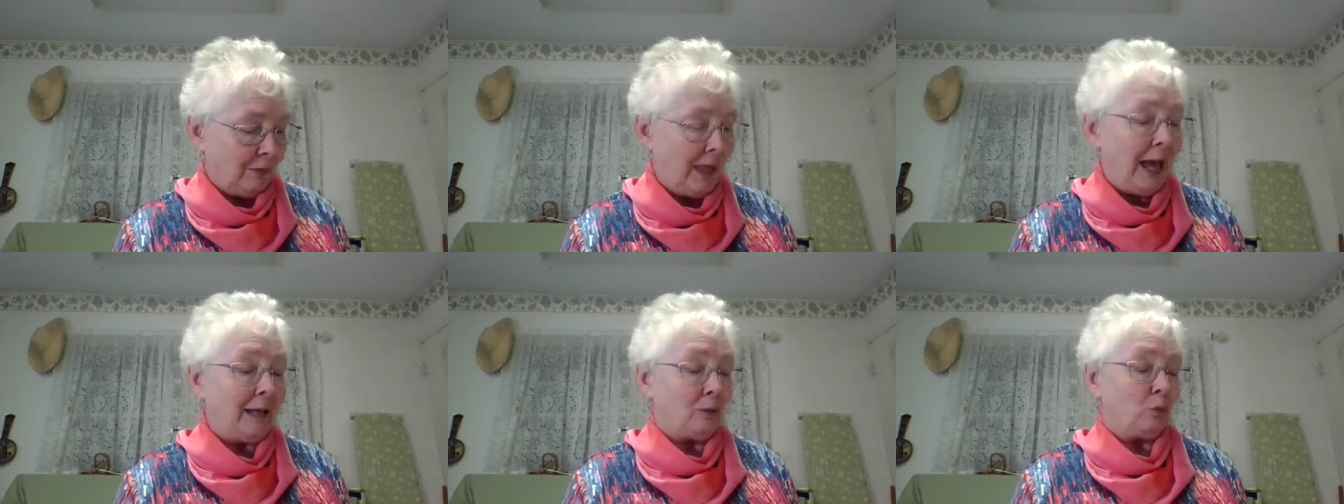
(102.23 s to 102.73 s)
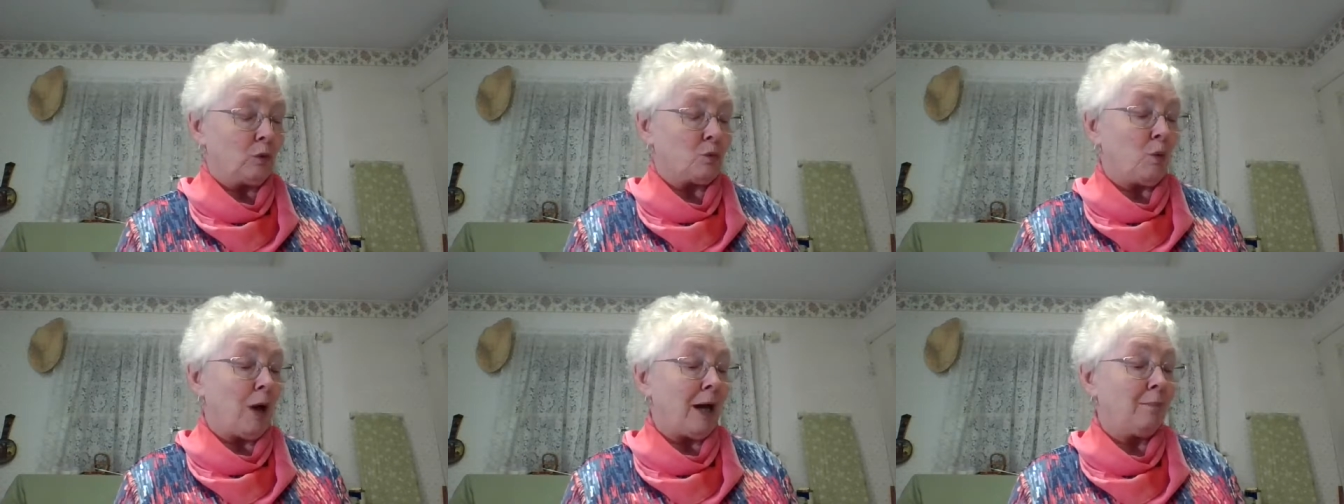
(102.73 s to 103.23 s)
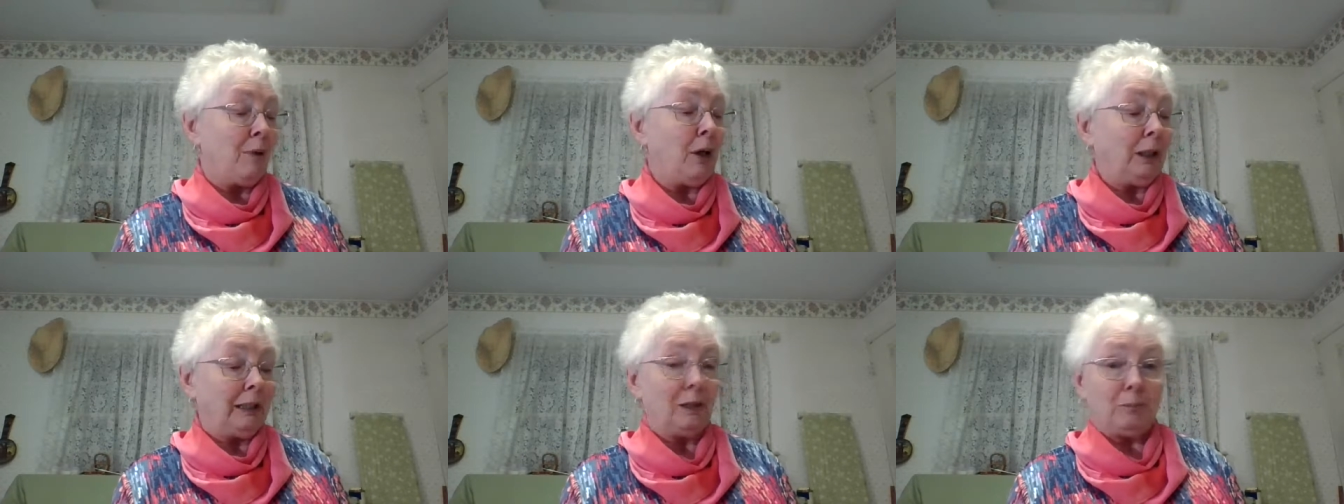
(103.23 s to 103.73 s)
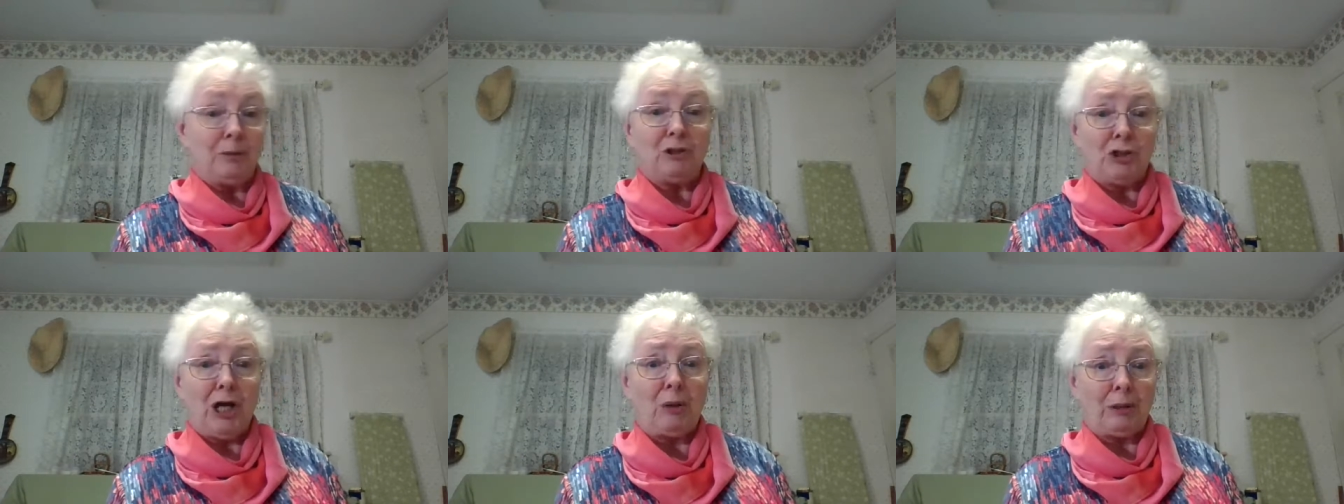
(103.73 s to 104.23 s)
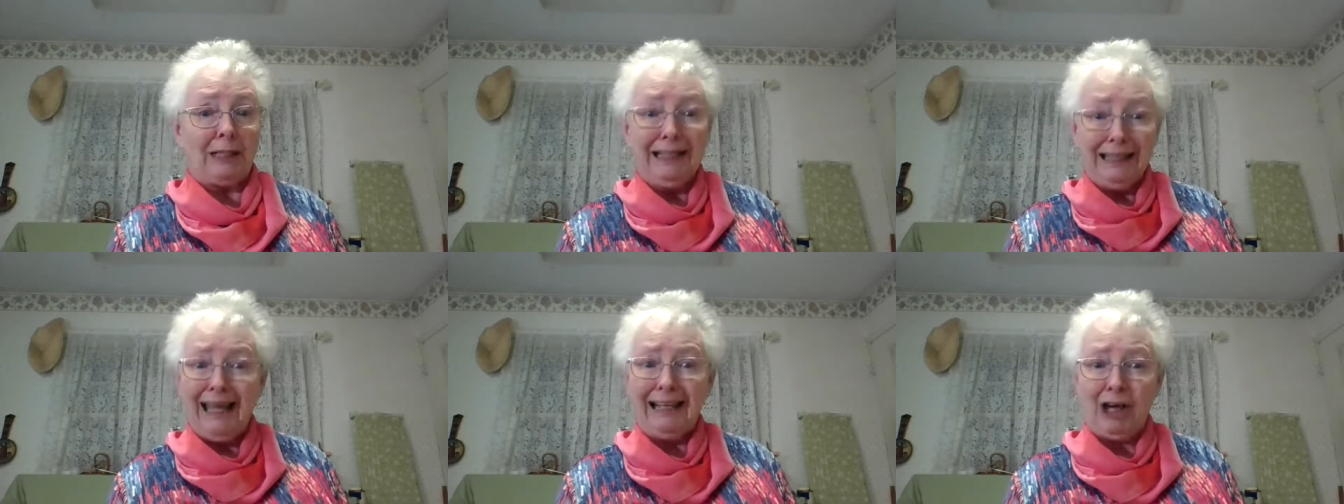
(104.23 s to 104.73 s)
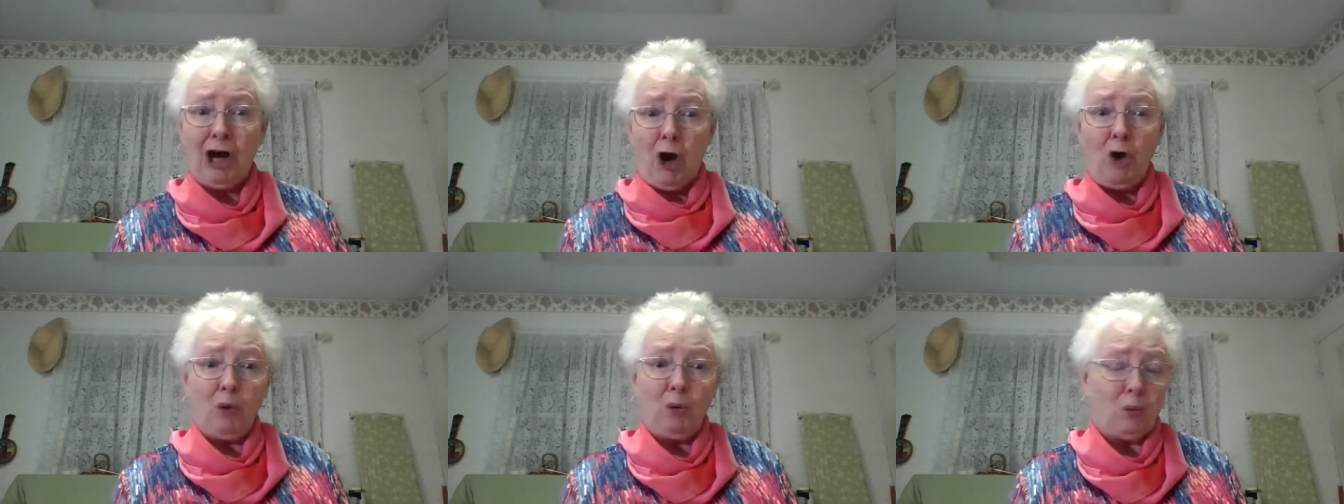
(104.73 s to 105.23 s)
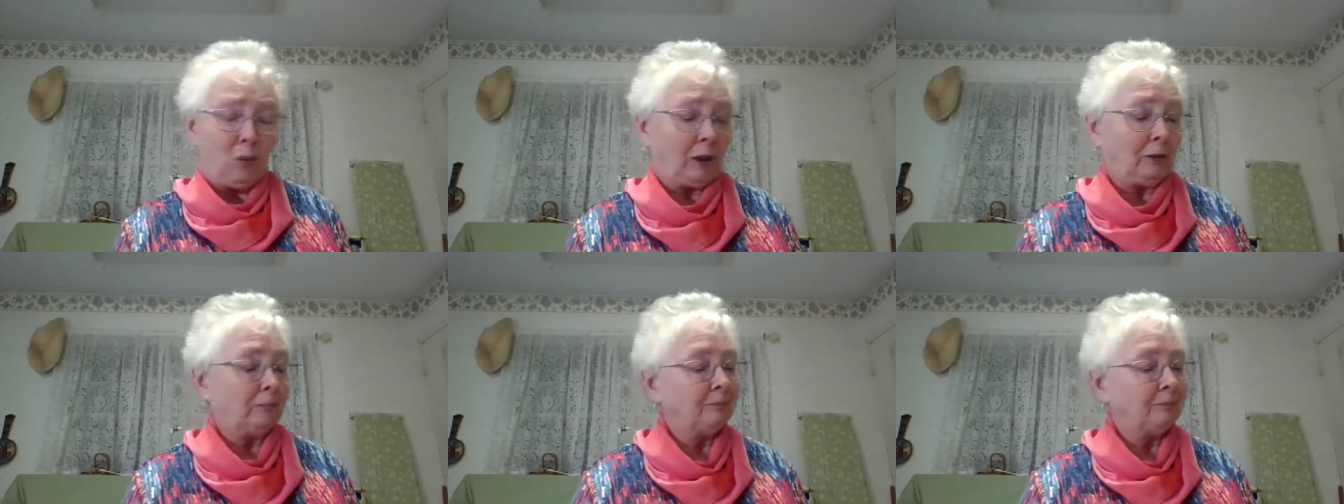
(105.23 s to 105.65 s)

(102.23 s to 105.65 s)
That was why Polly had been shouting, "Let go!"